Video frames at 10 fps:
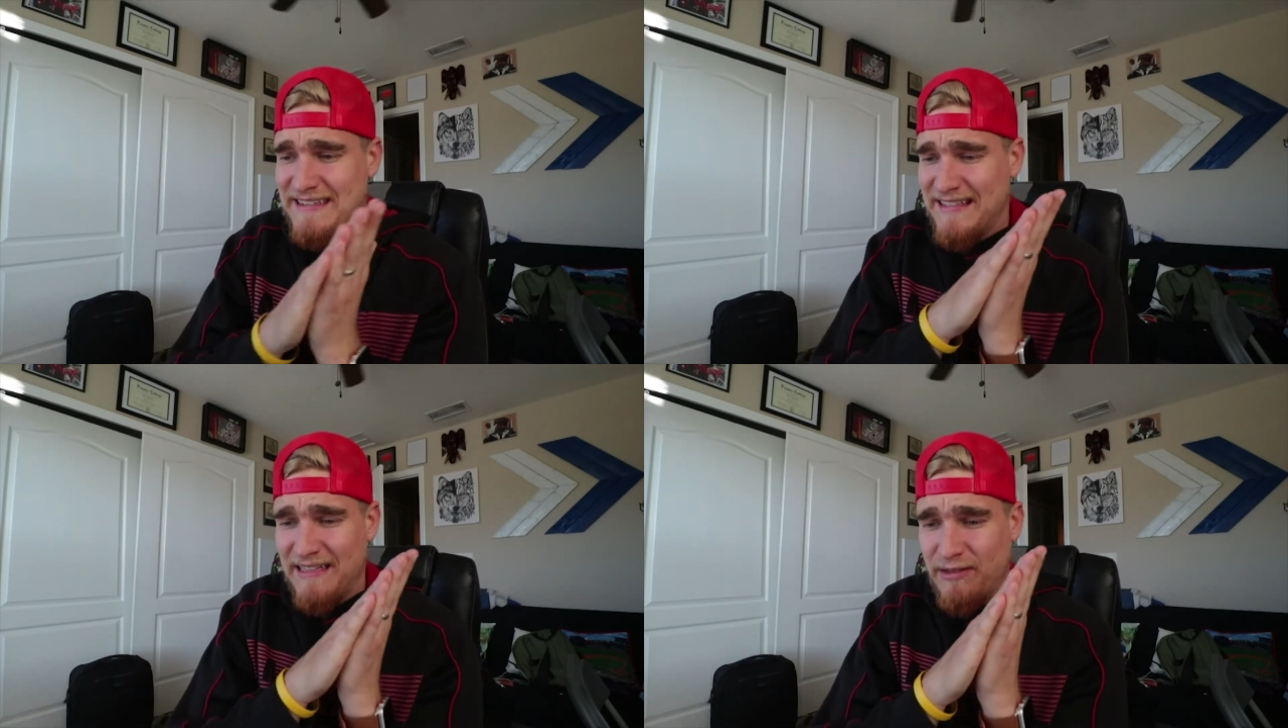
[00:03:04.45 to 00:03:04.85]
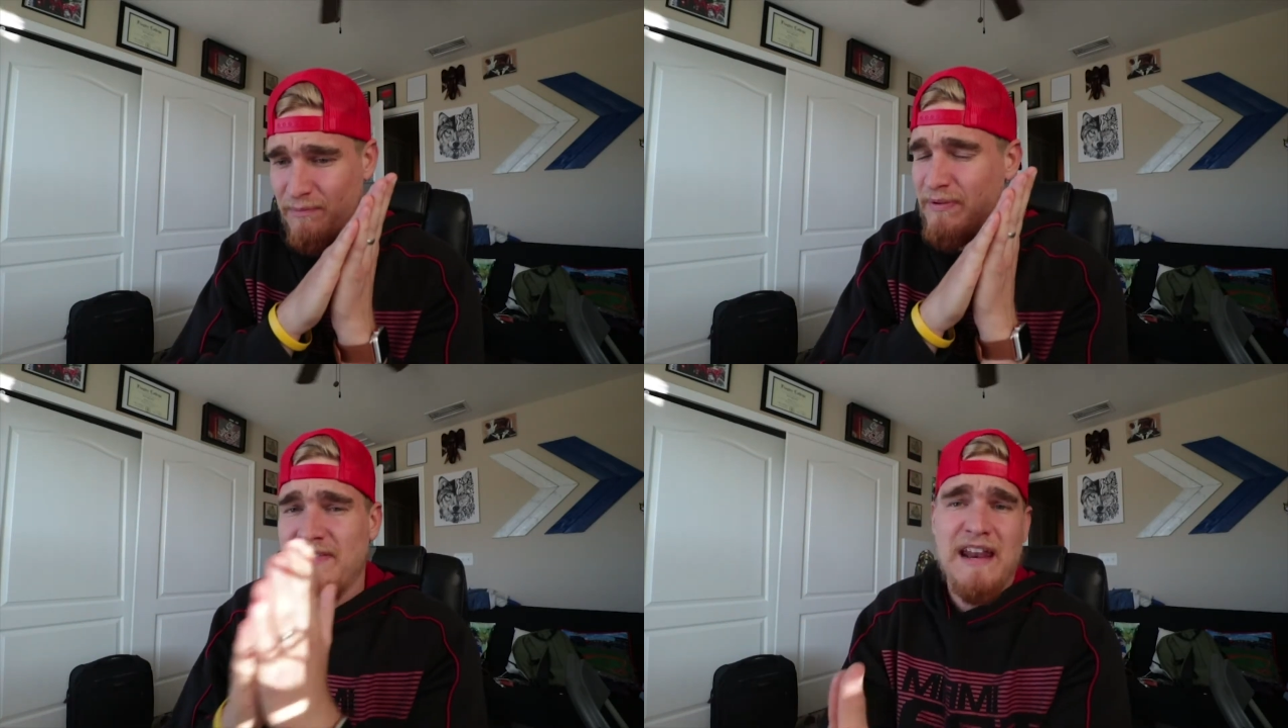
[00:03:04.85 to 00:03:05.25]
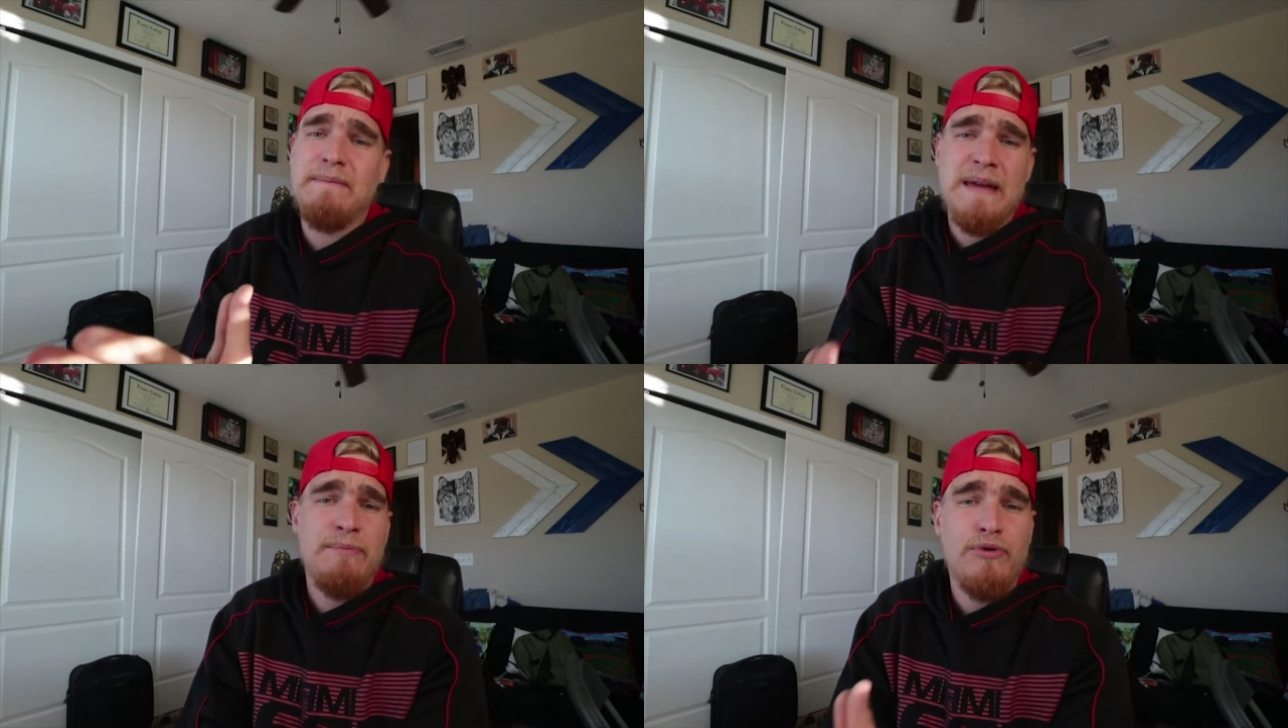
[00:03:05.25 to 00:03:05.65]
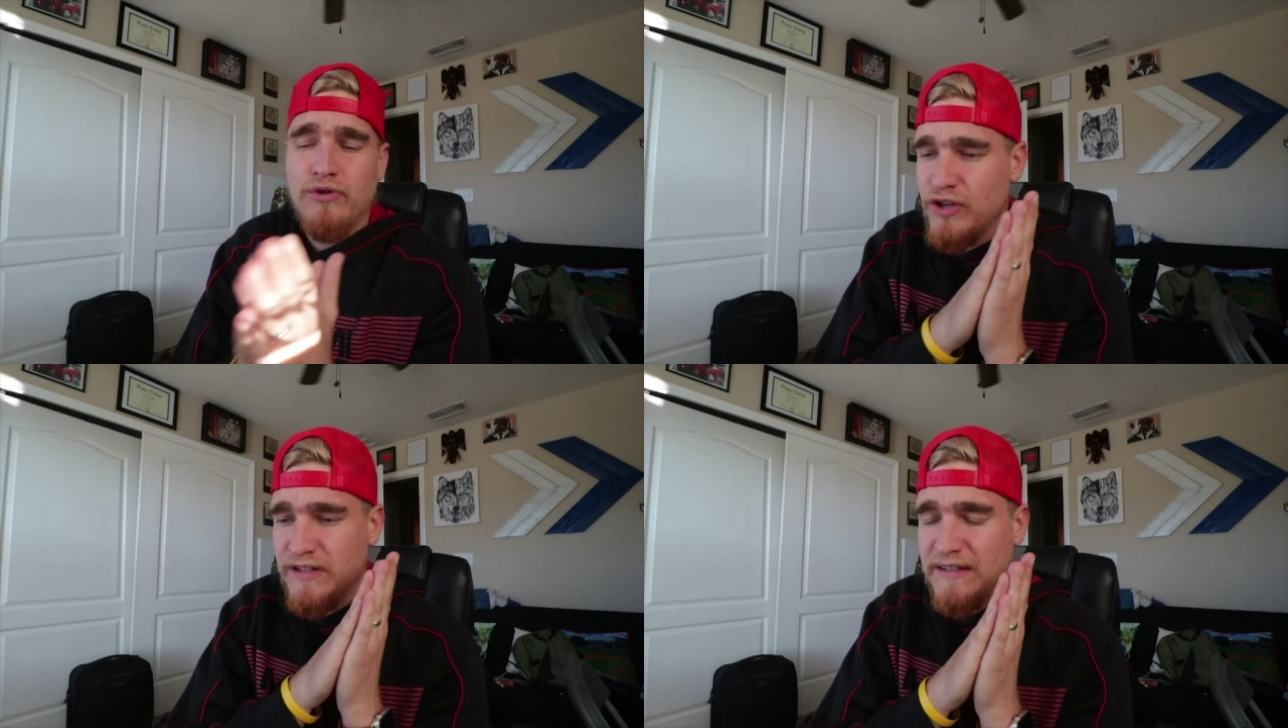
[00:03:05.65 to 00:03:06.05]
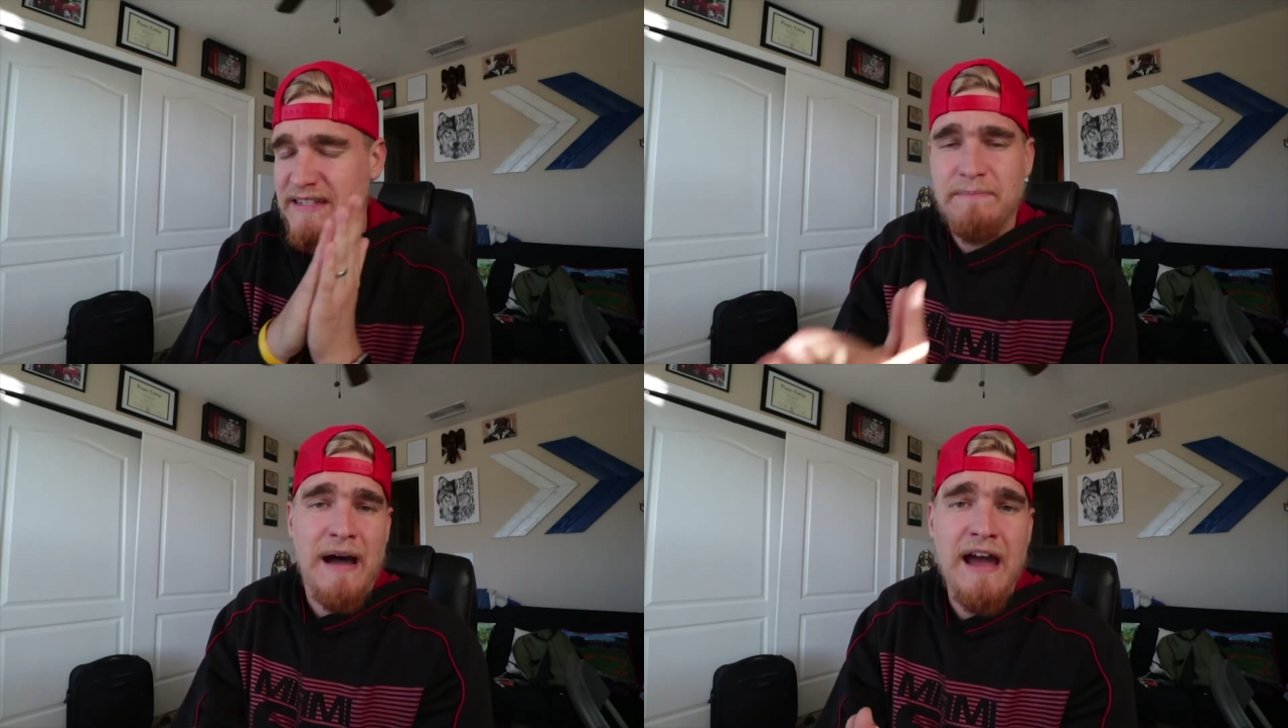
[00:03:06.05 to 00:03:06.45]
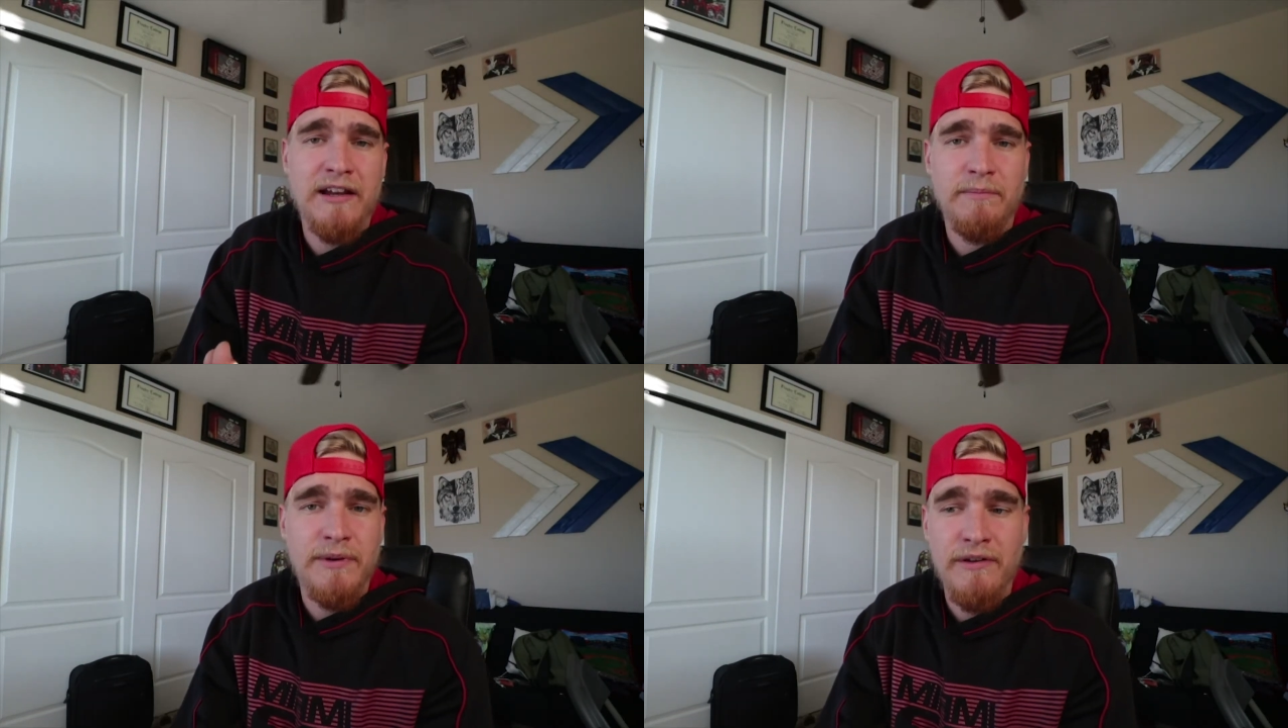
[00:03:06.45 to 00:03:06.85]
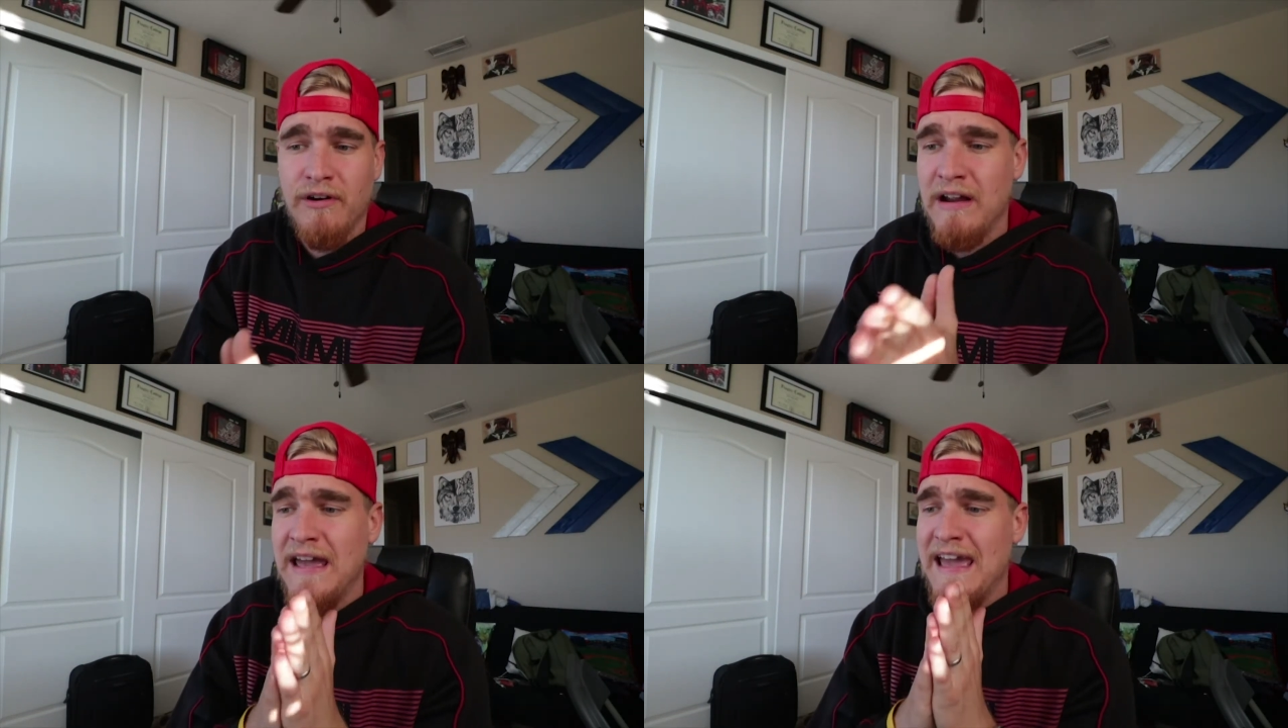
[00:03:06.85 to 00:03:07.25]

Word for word: is like they're pathetic people who just sit behind a computer